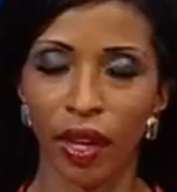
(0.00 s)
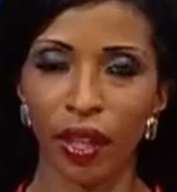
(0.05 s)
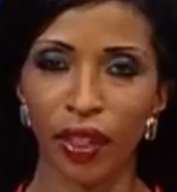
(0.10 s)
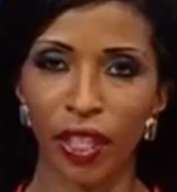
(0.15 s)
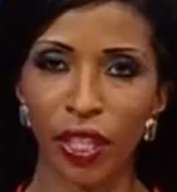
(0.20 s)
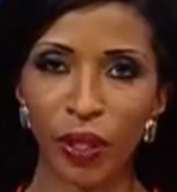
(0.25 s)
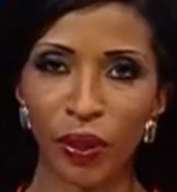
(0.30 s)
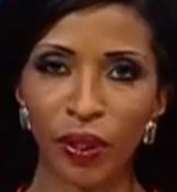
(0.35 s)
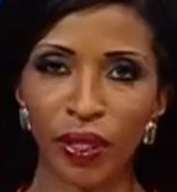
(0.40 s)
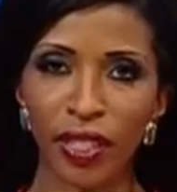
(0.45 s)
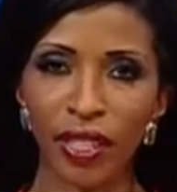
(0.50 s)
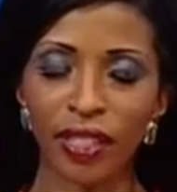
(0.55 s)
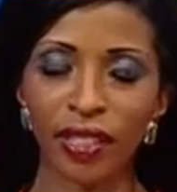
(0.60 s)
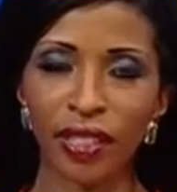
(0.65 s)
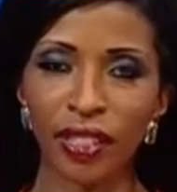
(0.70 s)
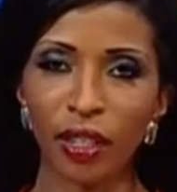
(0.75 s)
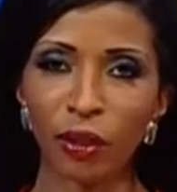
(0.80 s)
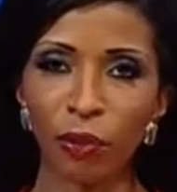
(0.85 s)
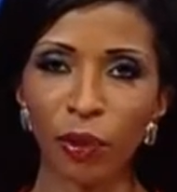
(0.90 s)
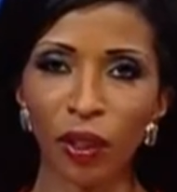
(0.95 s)
The new
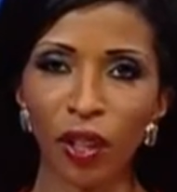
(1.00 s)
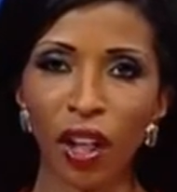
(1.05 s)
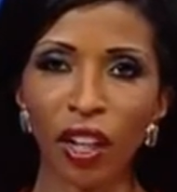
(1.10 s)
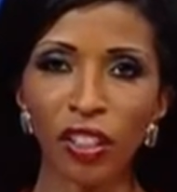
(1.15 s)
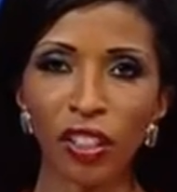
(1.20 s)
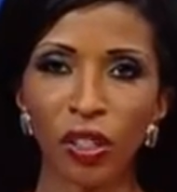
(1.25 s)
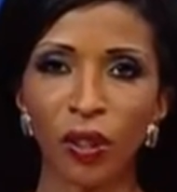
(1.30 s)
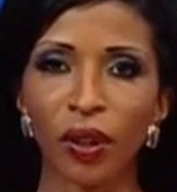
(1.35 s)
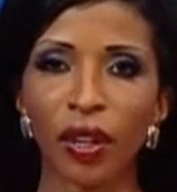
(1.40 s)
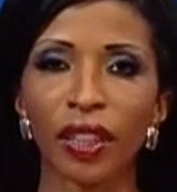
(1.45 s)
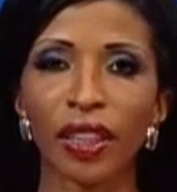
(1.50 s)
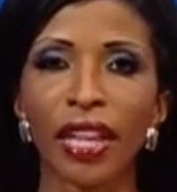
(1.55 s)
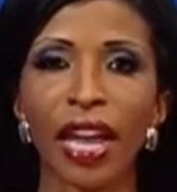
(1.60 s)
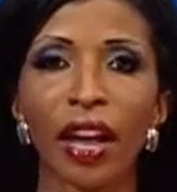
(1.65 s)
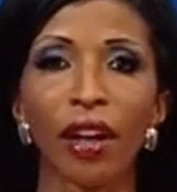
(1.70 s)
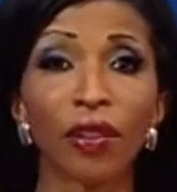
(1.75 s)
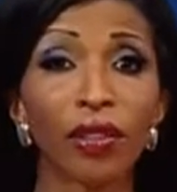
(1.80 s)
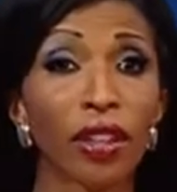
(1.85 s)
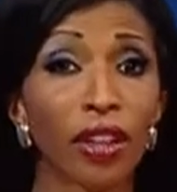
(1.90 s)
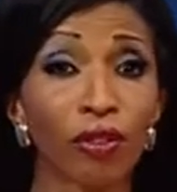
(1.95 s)
system will also
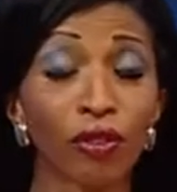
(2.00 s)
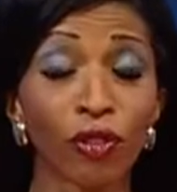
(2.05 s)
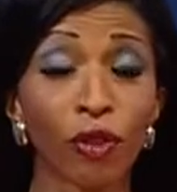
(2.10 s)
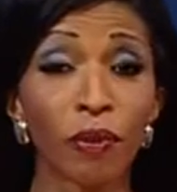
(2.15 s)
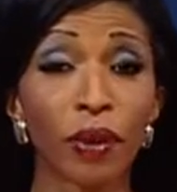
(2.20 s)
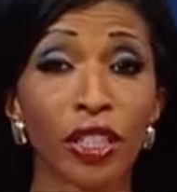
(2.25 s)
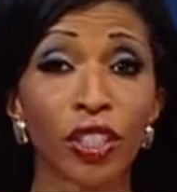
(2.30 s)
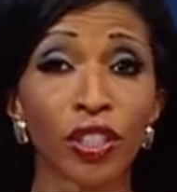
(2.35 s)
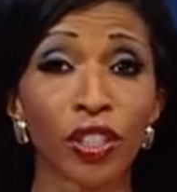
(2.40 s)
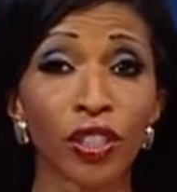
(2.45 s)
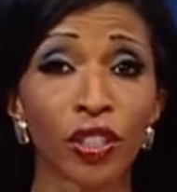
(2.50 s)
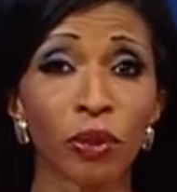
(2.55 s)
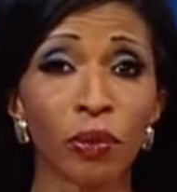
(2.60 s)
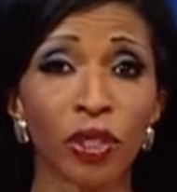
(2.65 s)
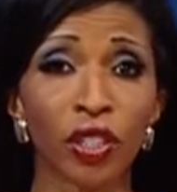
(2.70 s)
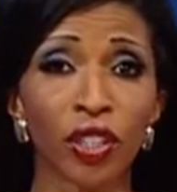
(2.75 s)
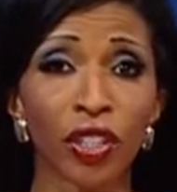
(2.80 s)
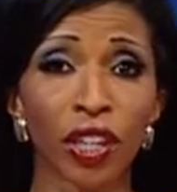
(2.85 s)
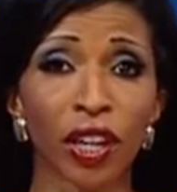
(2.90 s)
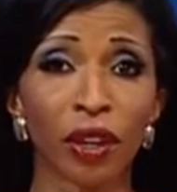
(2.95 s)
allow the information to be
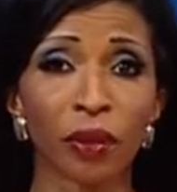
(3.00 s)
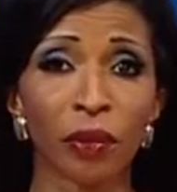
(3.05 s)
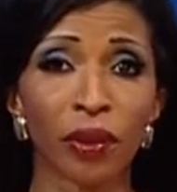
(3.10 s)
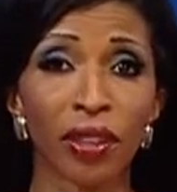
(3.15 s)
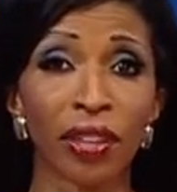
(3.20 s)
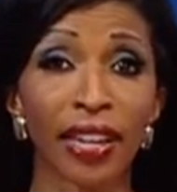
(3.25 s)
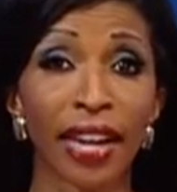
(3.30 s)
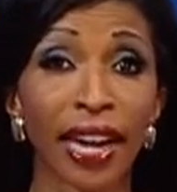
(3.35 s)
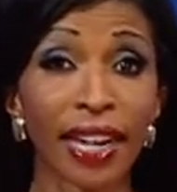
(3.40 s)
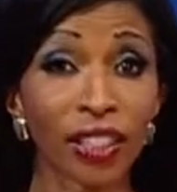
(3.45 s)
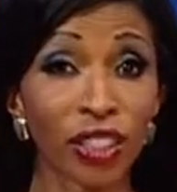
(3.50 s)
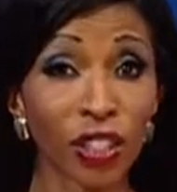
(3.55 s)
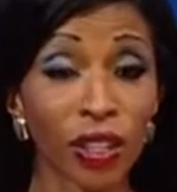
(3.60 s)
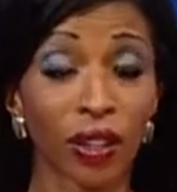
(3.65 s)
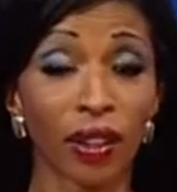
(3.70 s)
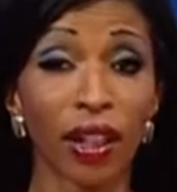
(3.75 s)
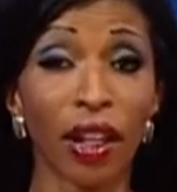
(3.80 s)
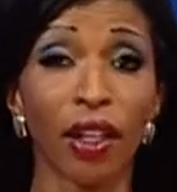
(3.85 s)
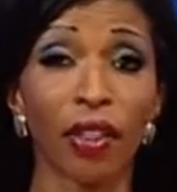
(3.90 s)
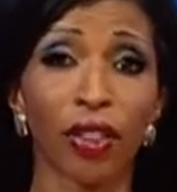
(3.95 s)
shared with
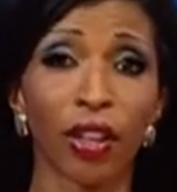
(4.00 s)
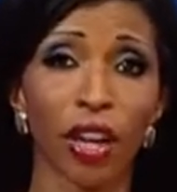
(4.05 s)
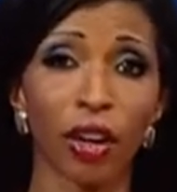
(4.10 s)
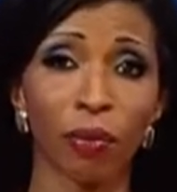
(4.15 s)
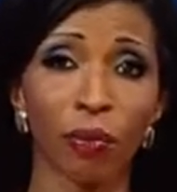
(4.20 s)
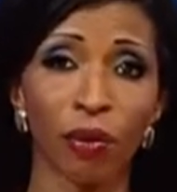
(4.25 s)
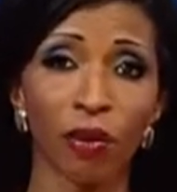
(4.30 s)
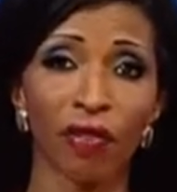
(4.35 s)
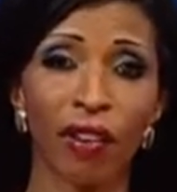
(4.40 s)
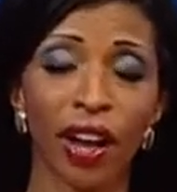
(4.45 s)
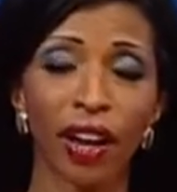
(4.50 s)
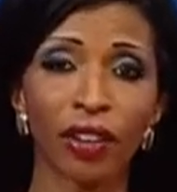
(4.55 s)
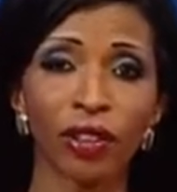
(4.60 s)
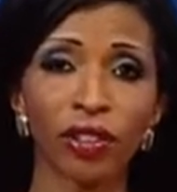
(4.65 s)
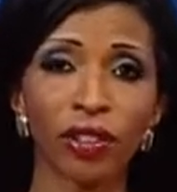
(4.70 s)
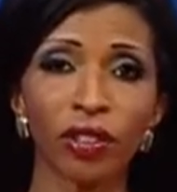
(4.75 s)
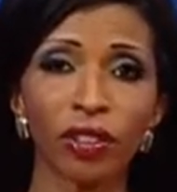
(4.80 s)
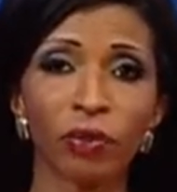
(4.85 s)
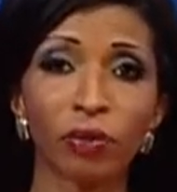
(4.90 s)
national healthcare providers.